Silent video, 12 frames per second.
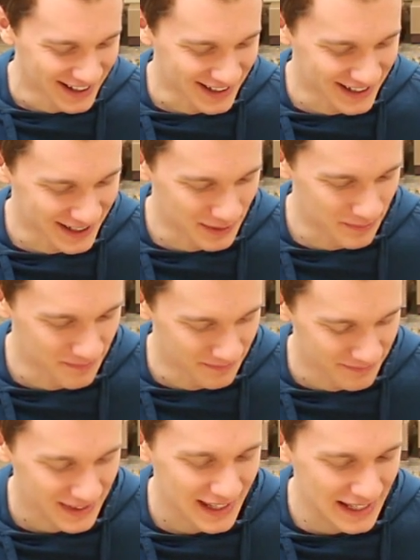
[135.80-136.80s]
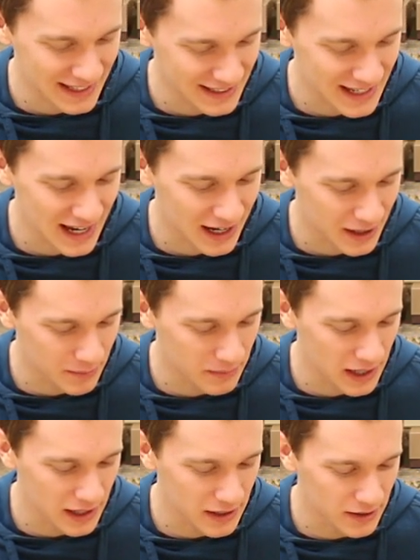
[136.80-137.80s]
Um, and yeah,
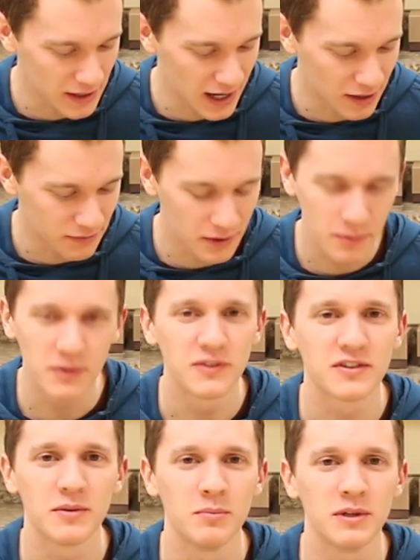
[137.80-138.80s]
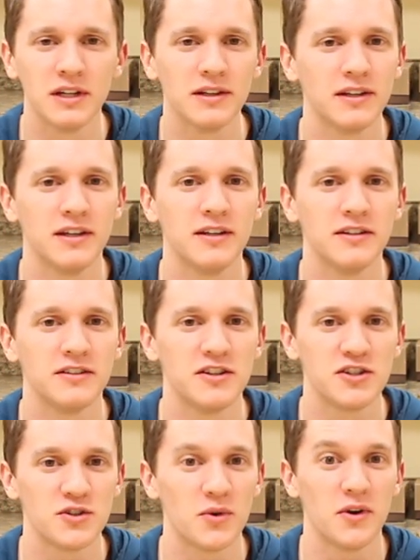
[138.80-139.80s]
my outfit was completely
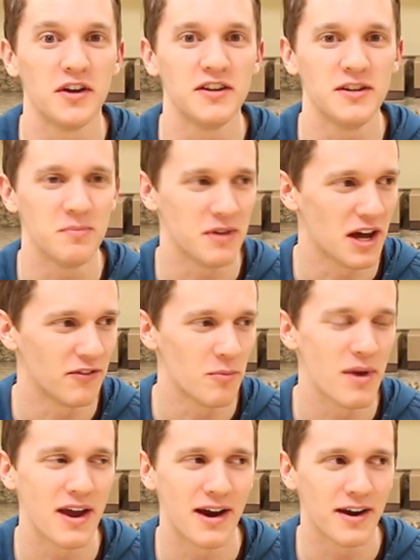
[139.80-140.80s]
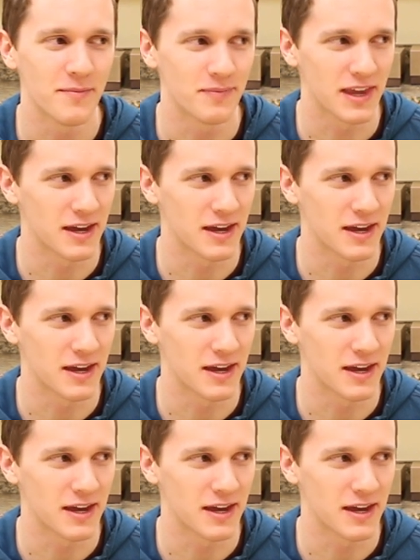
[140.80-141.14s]
destroyed beyond repair.